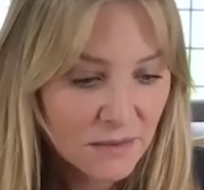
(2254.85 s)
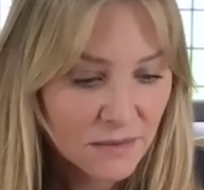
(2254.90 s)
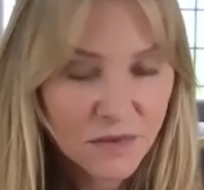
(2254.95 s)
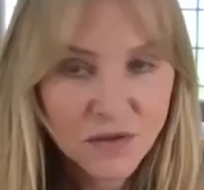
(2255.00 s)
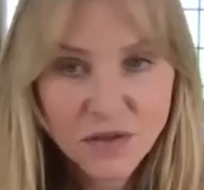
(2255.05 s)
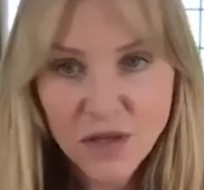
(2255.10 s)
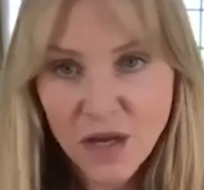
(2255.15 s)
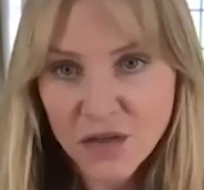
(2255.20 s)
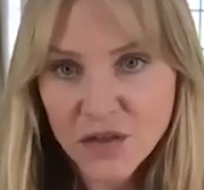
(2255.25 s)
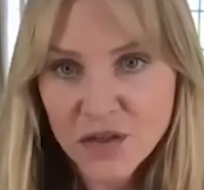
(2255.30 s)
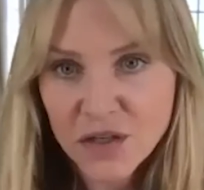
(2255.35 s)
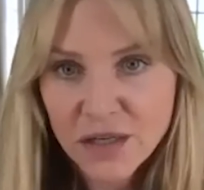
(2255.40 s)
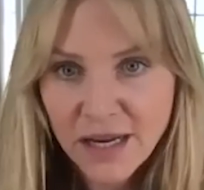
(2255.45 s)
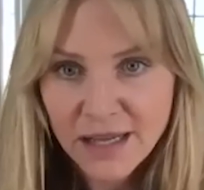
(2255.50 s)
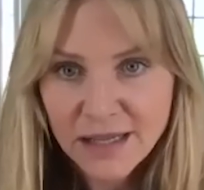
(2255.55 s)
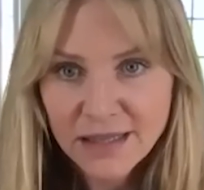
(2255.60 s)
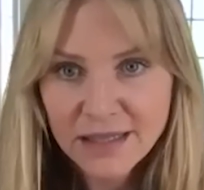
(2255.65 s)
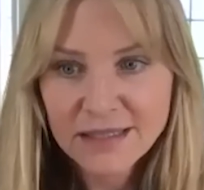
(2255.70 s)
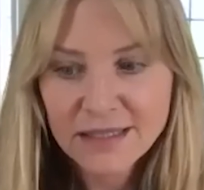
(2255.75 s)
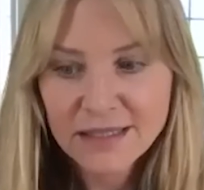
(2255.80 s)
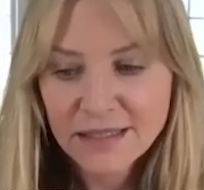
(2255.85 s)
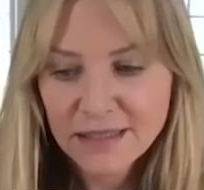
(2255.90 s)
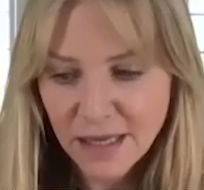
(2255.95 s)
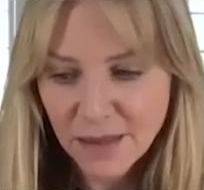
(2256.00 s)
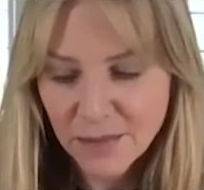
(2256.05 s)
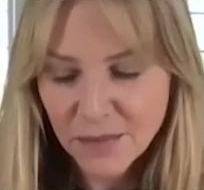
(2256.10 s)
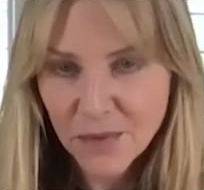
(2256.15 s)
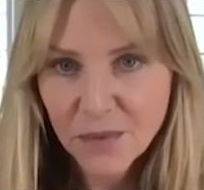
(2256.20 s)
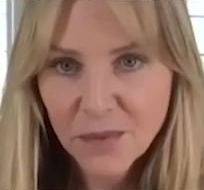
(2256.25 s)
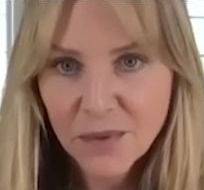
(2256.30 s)
Sasha and I, in this
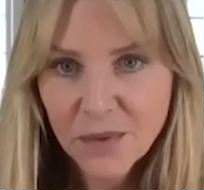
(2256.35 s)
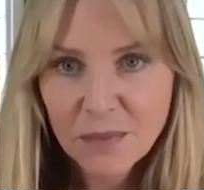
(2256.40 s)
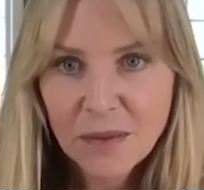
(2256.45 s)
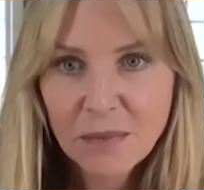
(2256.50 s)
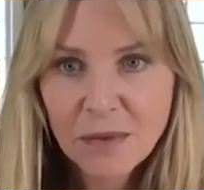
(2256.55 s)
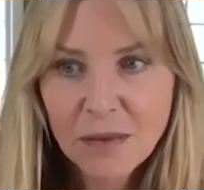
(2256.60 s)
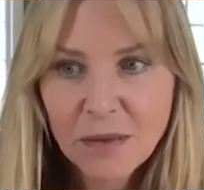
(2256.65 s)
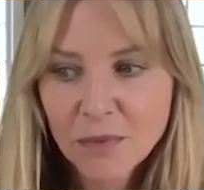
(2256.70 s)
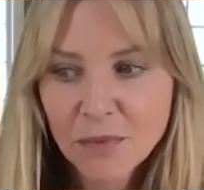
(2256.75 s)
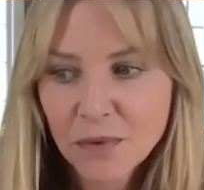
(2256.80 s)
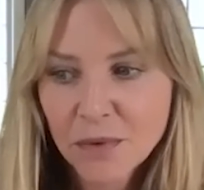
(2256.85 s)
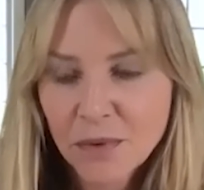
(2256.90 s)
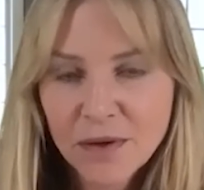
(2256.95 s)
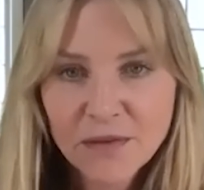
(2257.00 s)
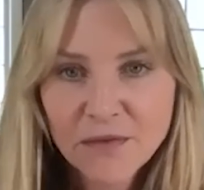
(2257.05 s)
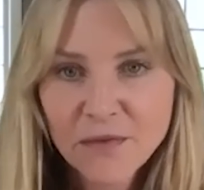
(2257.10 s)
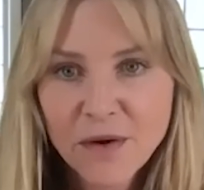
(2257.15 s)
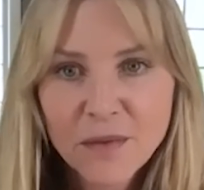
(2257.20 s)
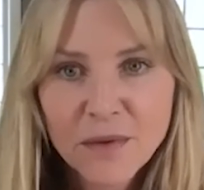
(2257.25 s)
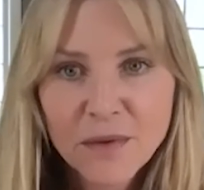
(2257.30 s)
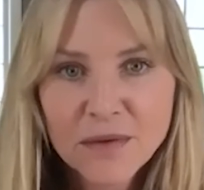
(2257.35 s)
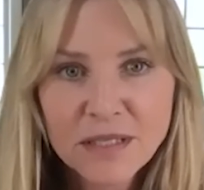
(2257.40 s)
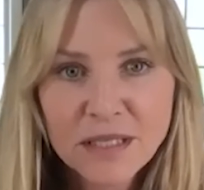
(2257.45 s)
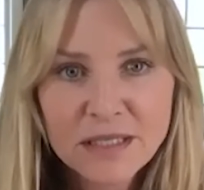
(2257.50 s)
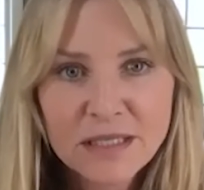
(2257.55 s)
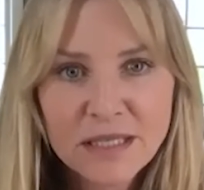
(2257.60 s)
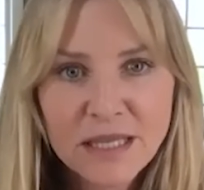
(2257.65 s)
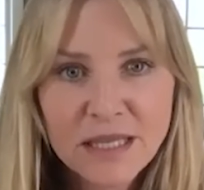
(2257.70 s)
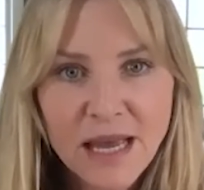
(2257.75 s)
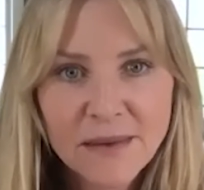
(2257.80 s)
example, would be people who had a front row
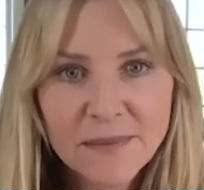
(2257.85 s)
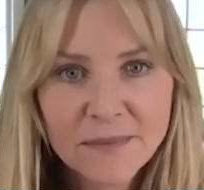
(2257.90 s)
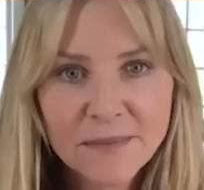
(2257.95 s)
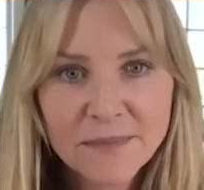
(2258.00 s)
seat to that.